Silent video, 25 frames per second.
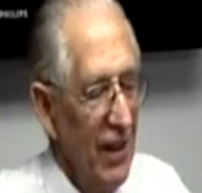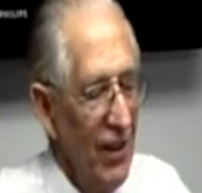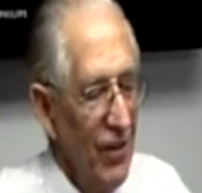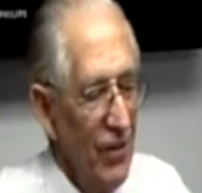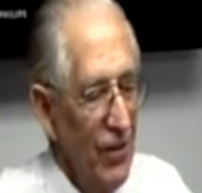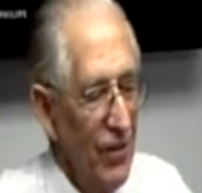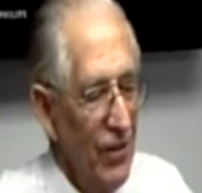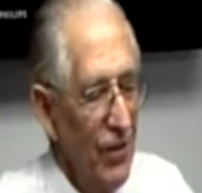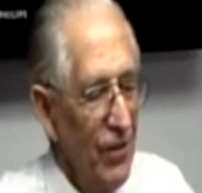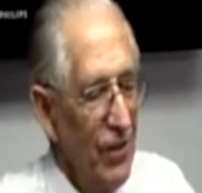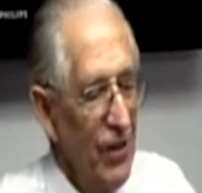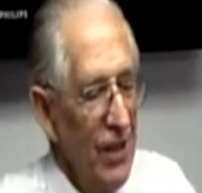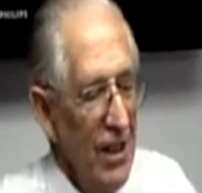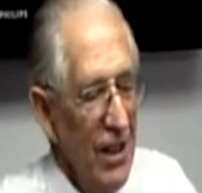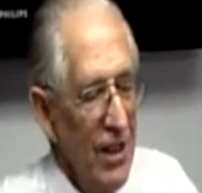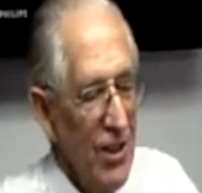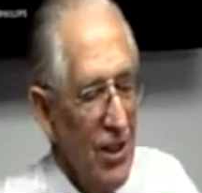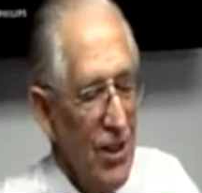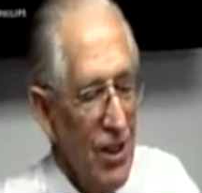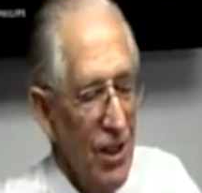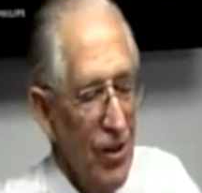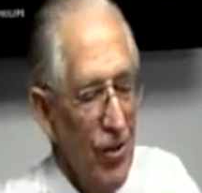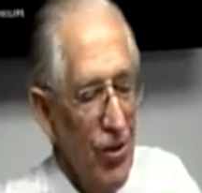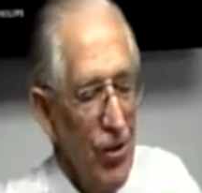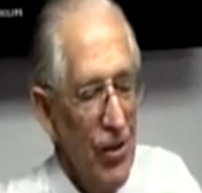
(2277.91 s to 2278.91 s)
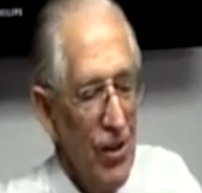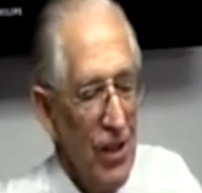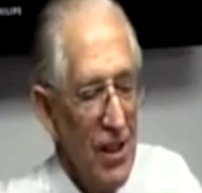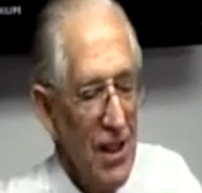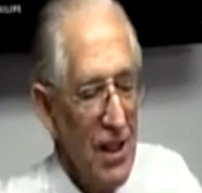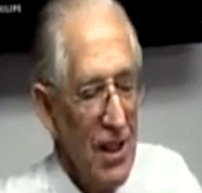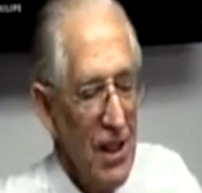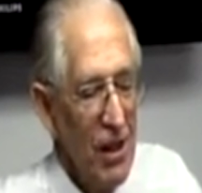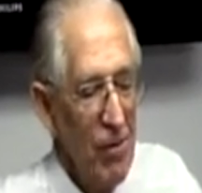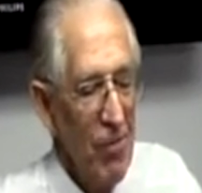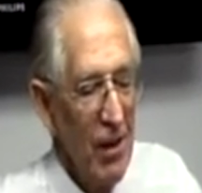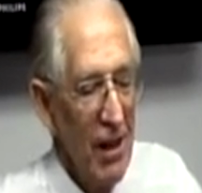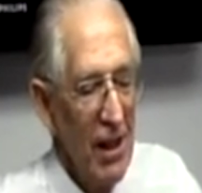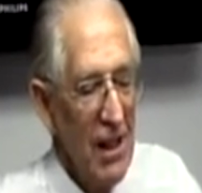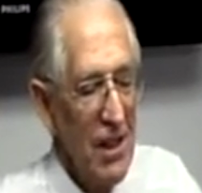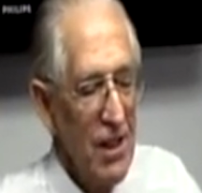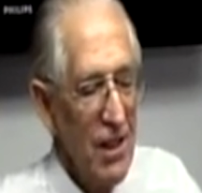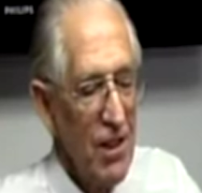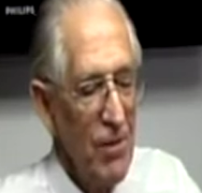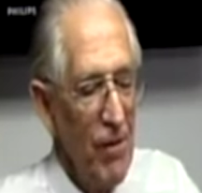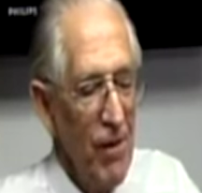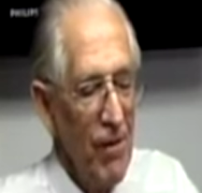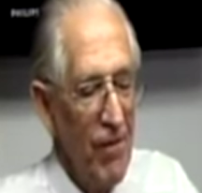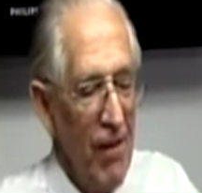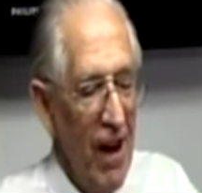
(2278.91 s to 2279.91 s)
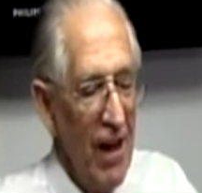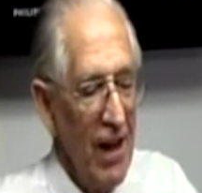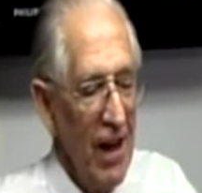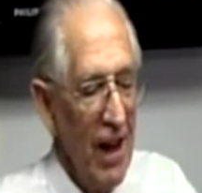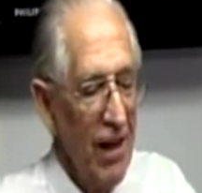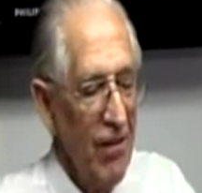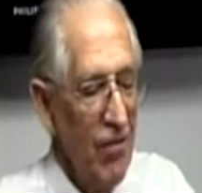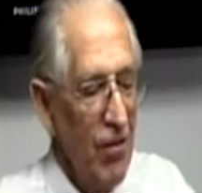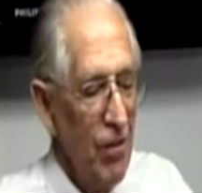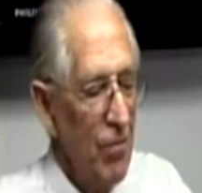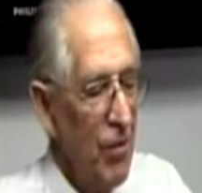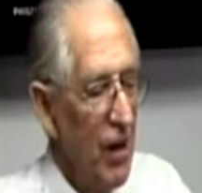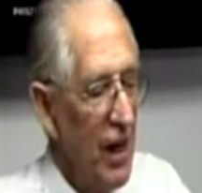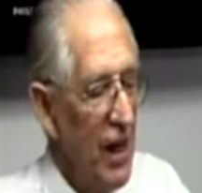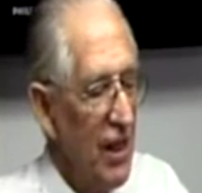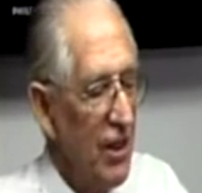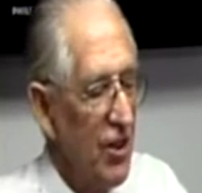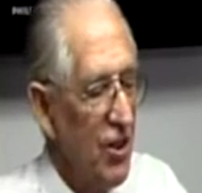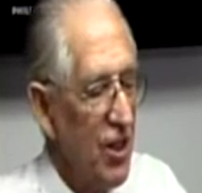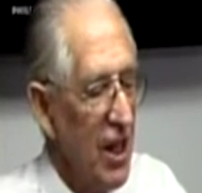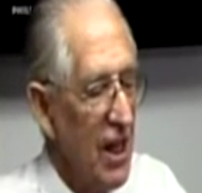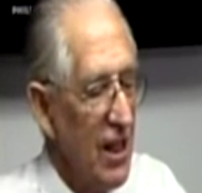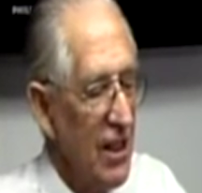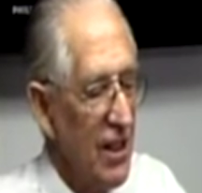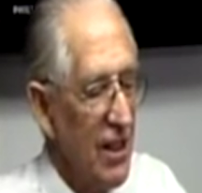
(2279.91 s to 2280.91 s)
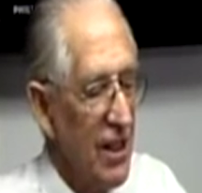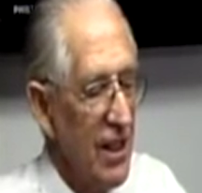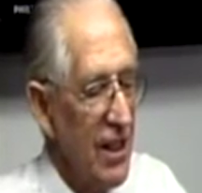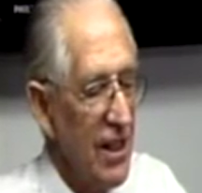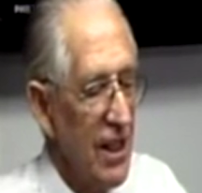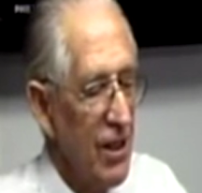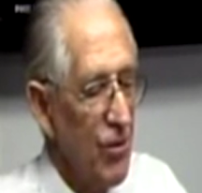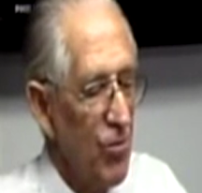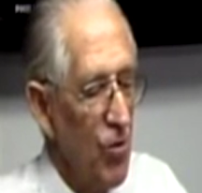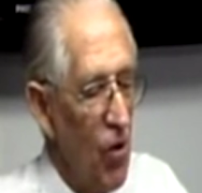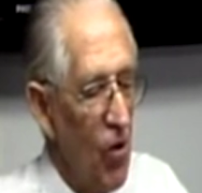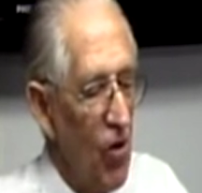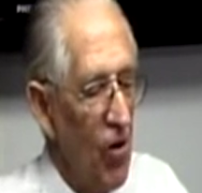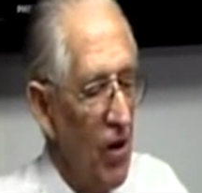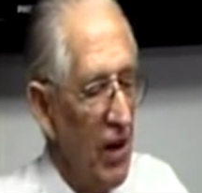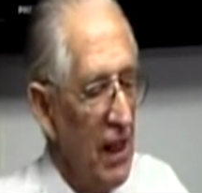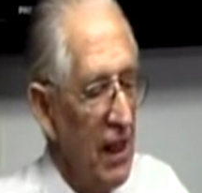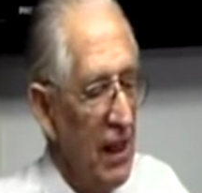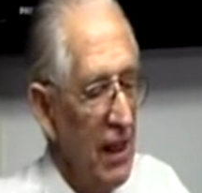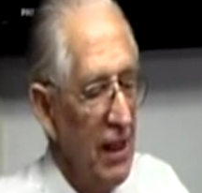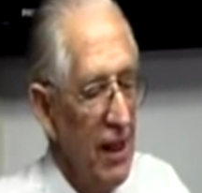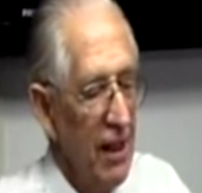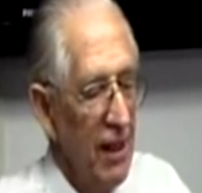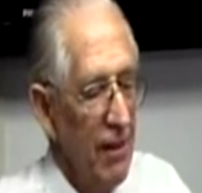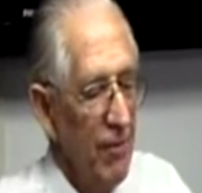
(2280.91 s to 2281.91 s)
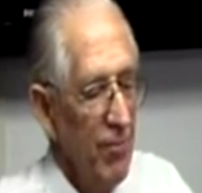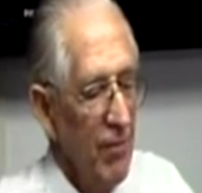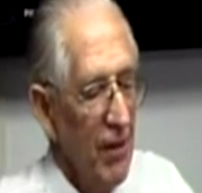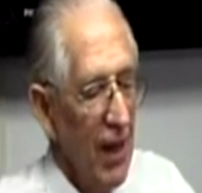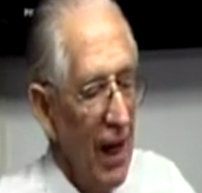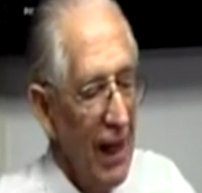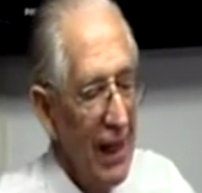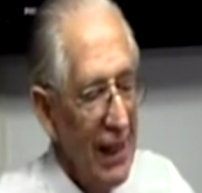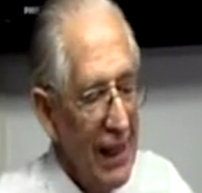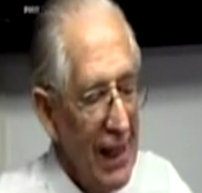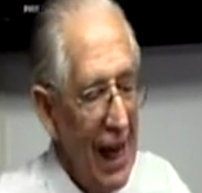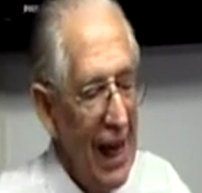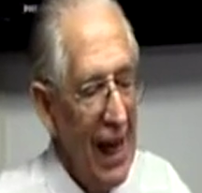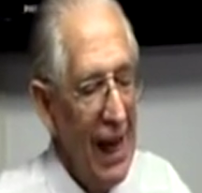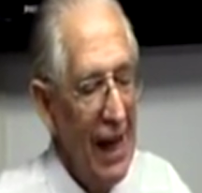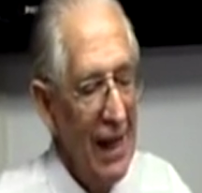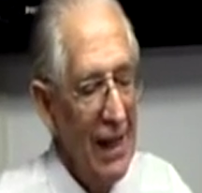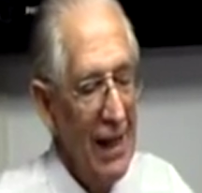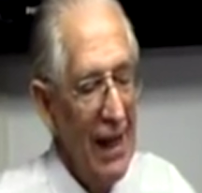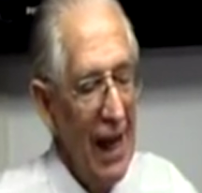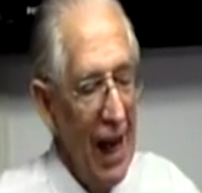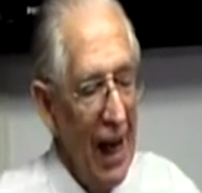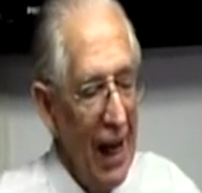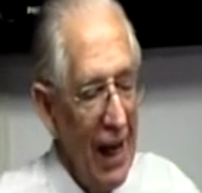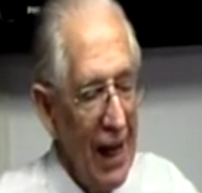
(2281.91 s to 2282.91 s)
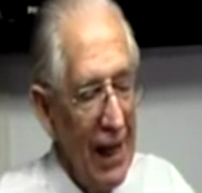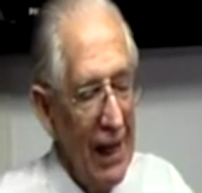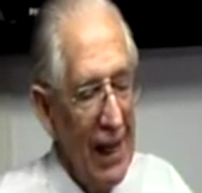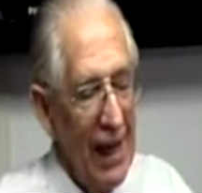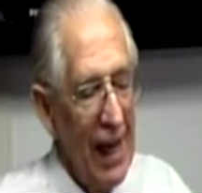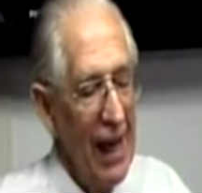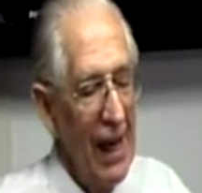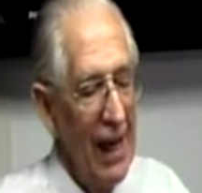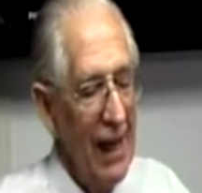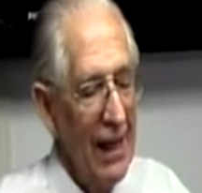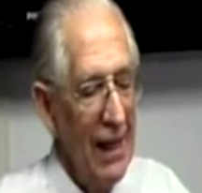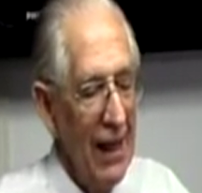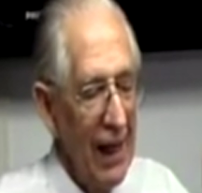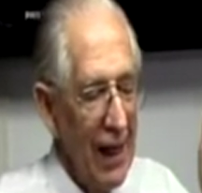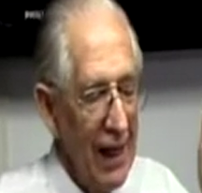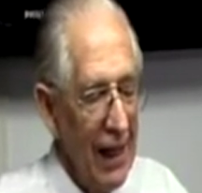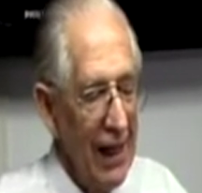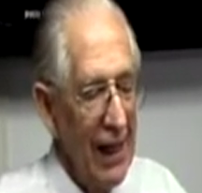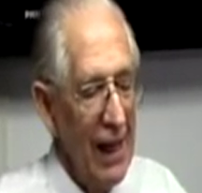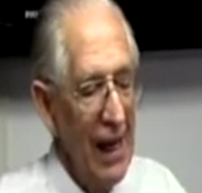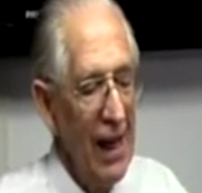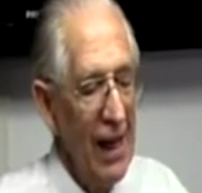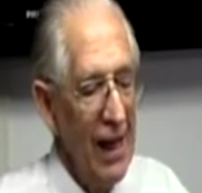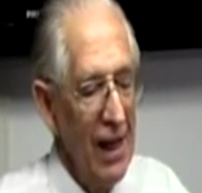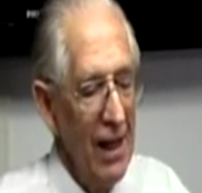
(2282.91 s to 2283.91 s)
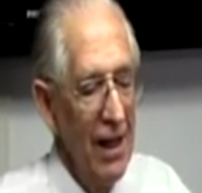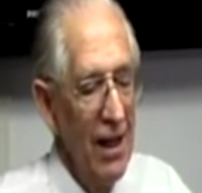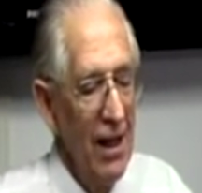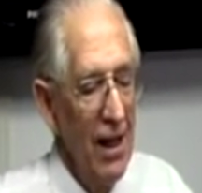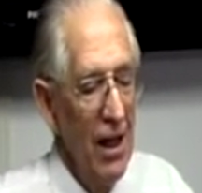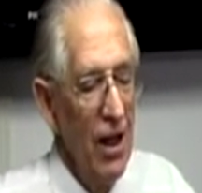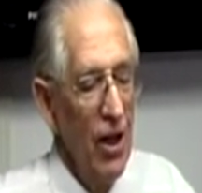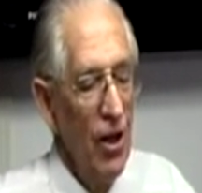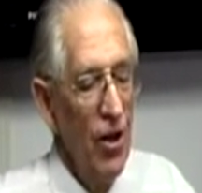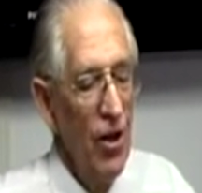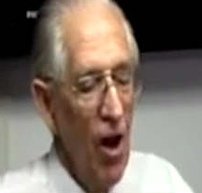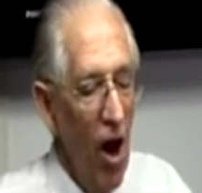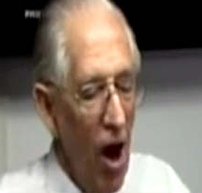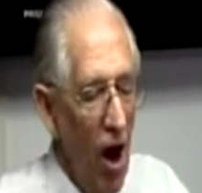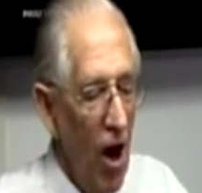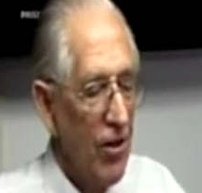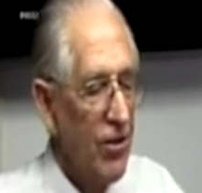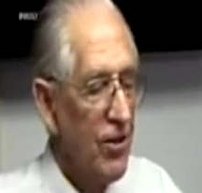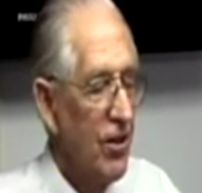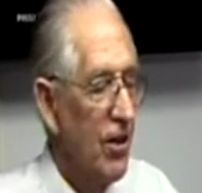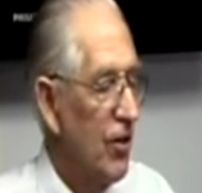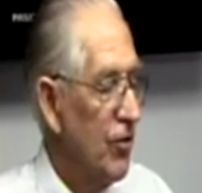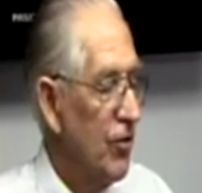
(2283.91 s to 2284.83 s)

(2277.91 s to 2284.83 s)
Through the symbolism of unleavened bread, Jesus is warning again and again and again not